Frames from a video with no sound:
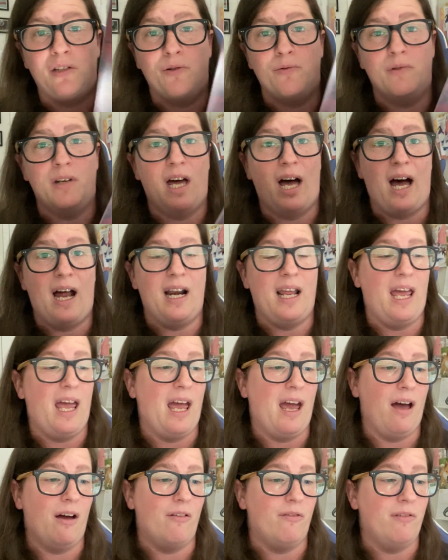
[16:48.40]
do not
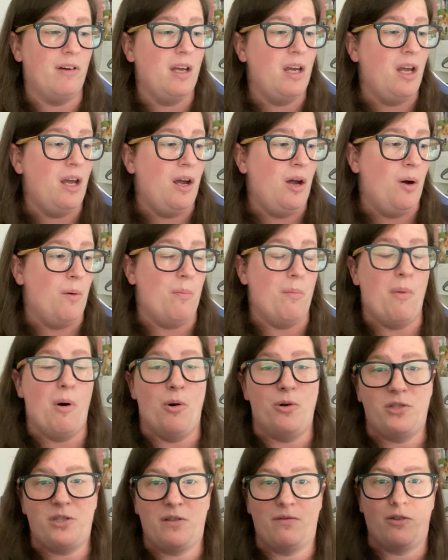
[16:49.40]
have
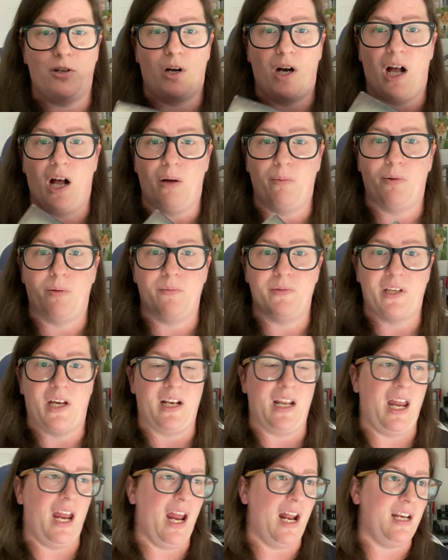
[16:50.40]
most of their albums
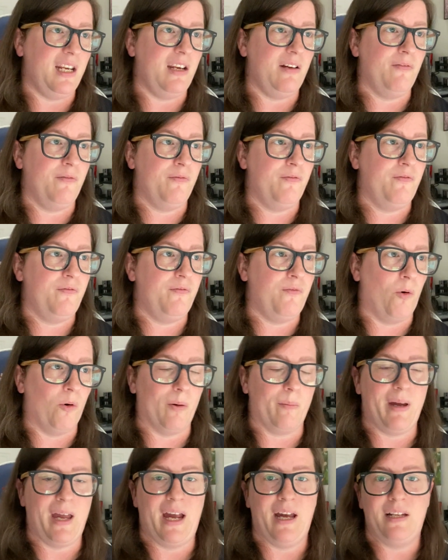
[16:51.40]
on any
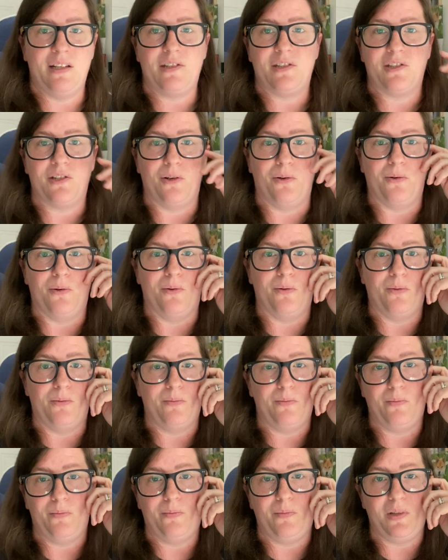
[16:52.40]
format, so
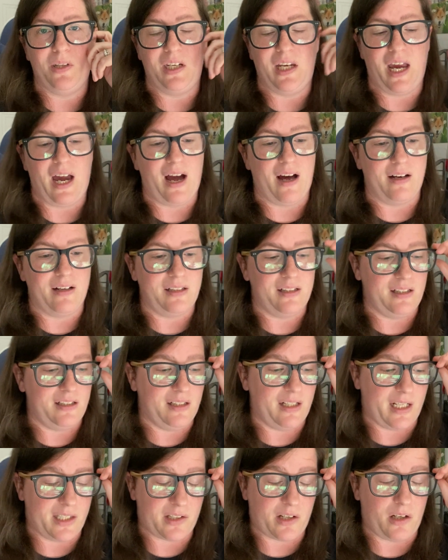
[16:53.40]
yeah,
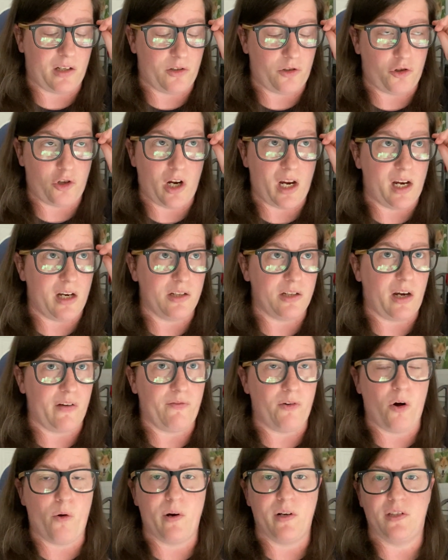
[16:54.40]
and that's gonna change.
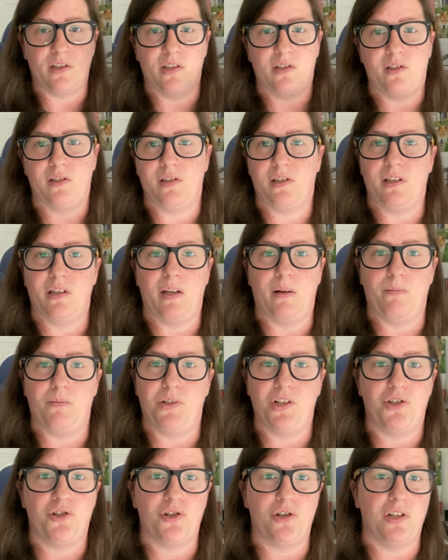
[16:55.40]
I've always listened to them
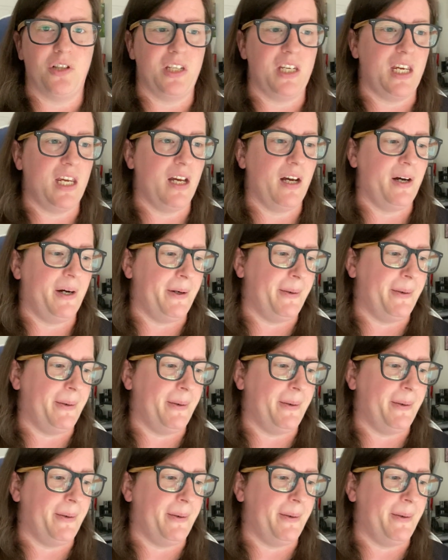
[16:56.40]
digitally,